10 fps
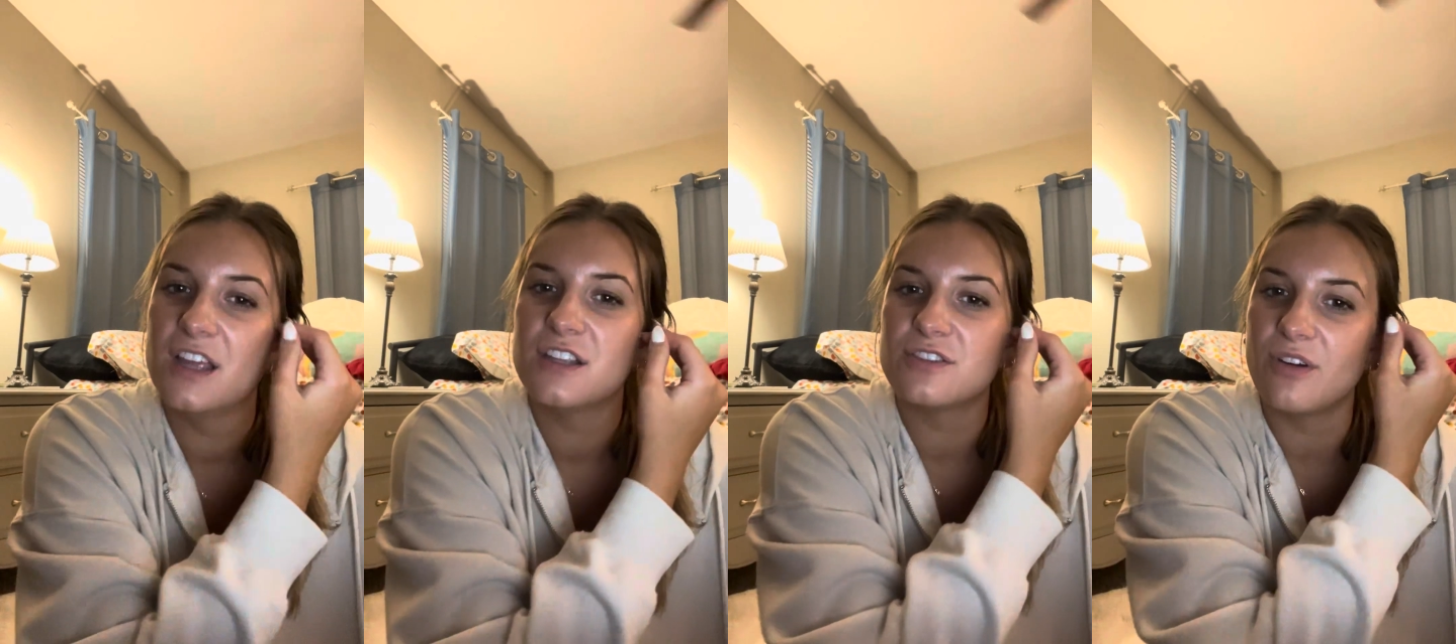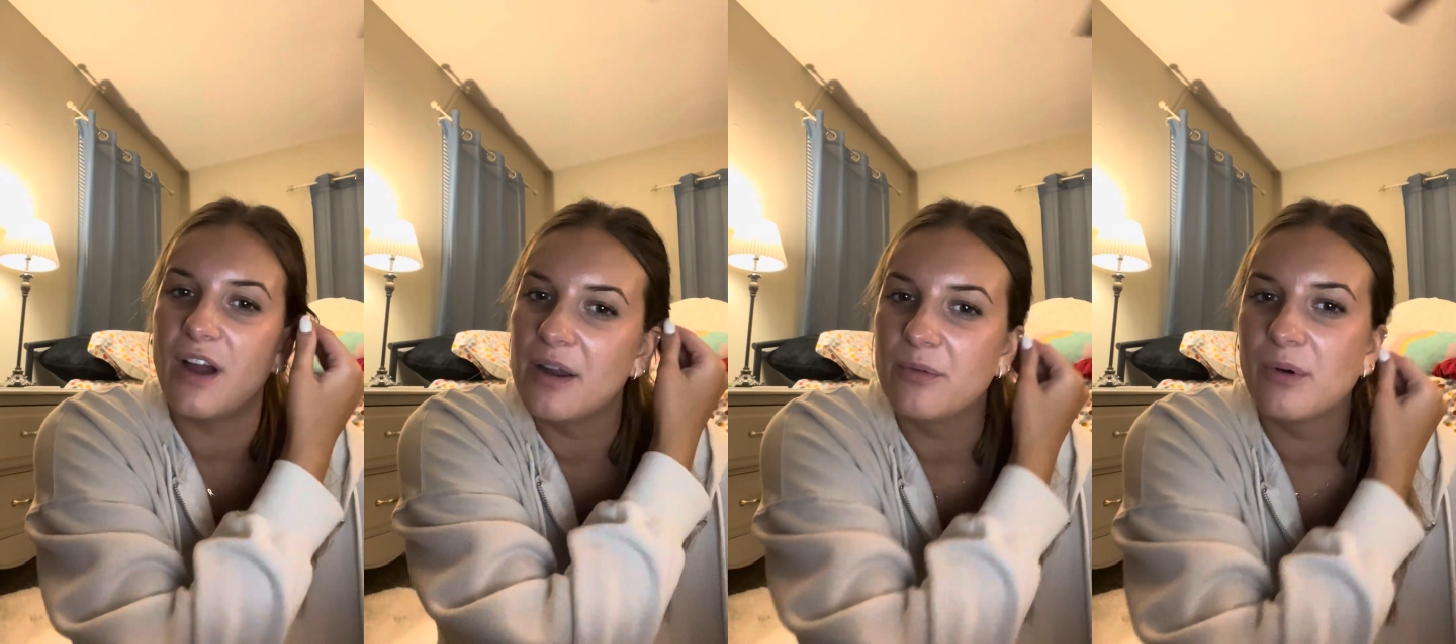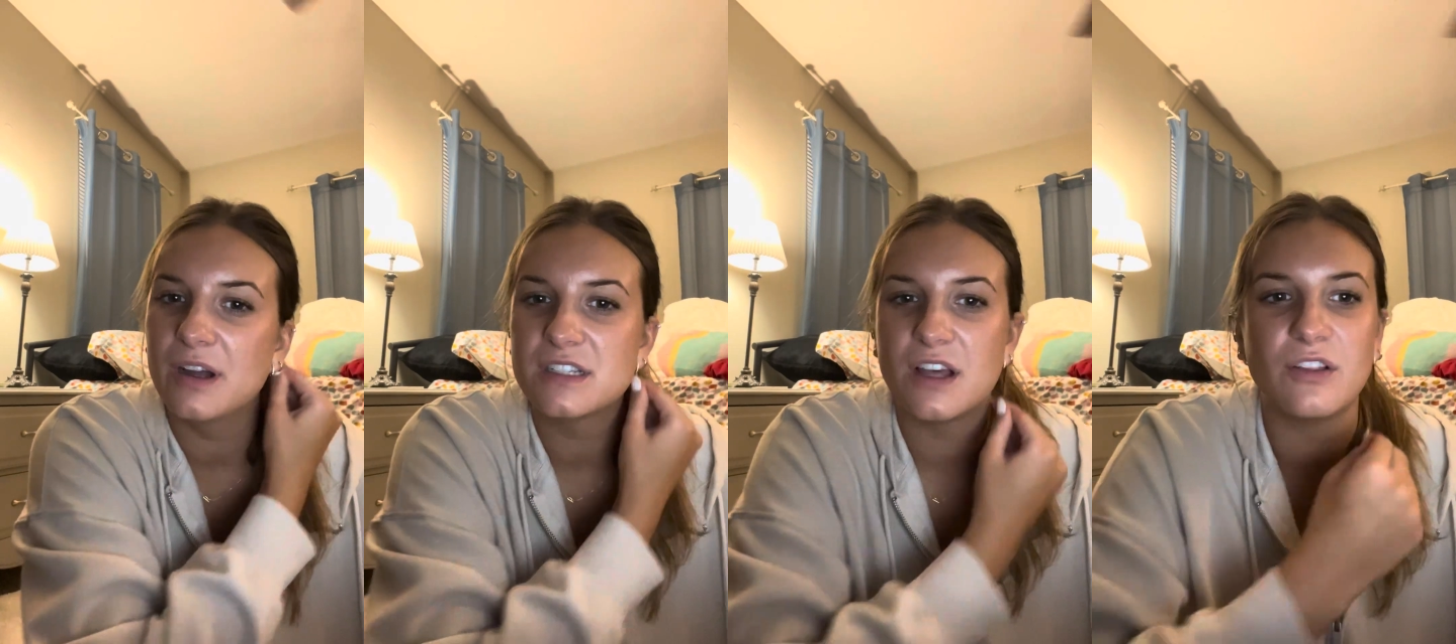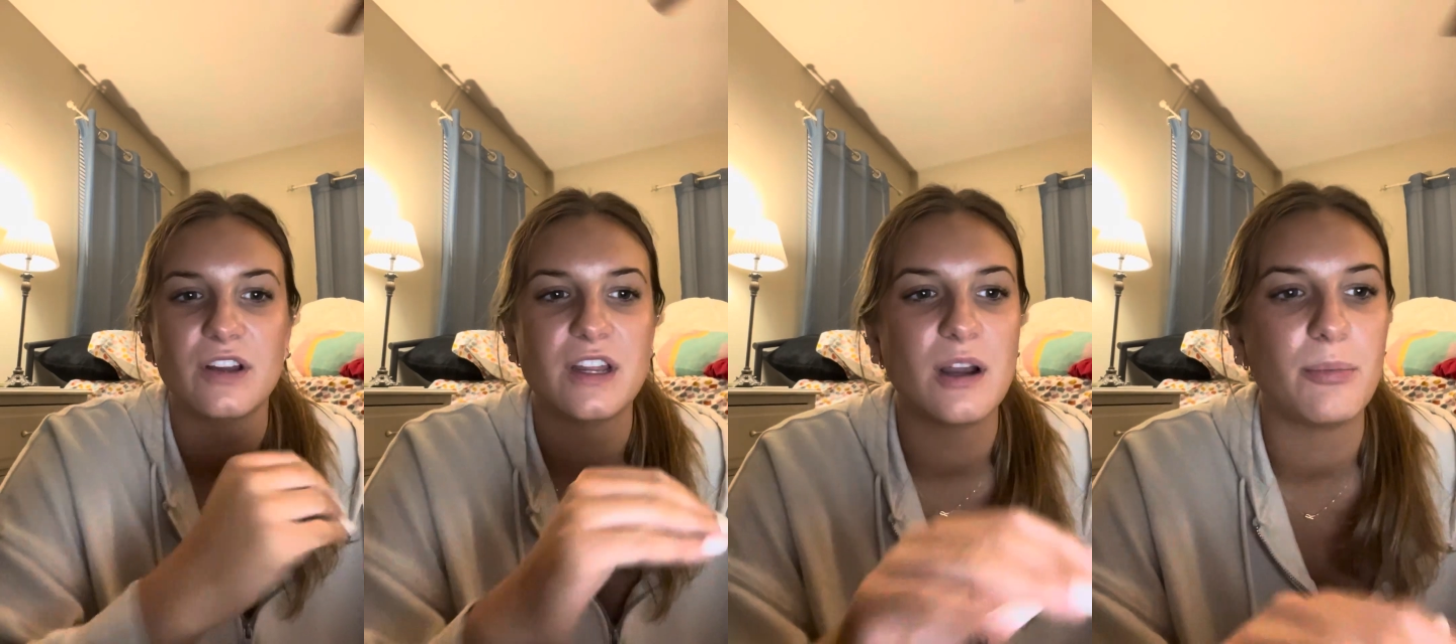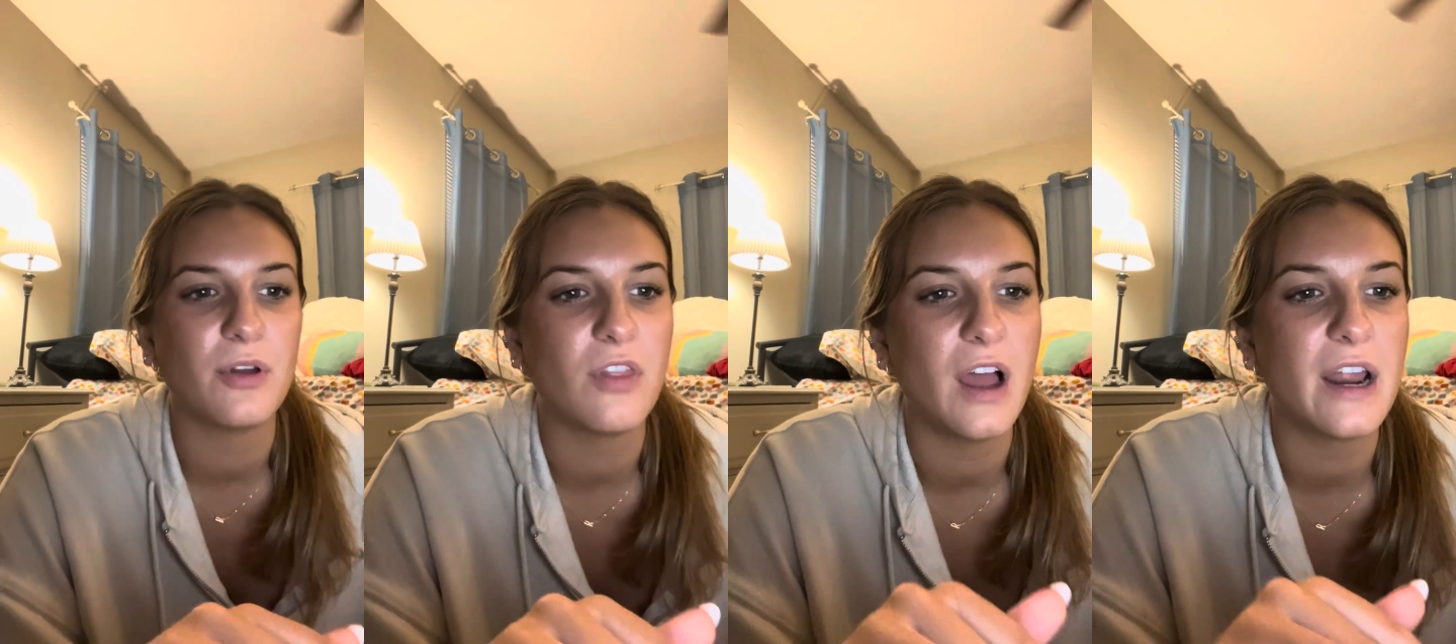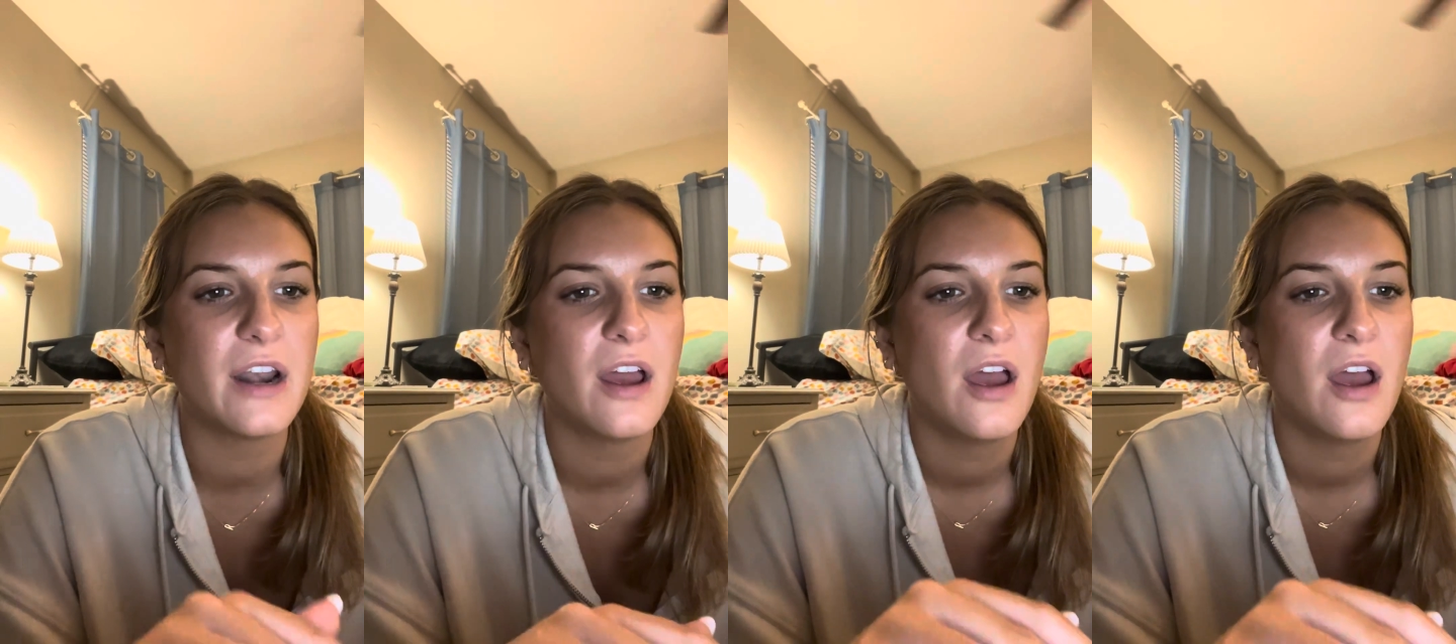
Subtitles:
so I was looking up online,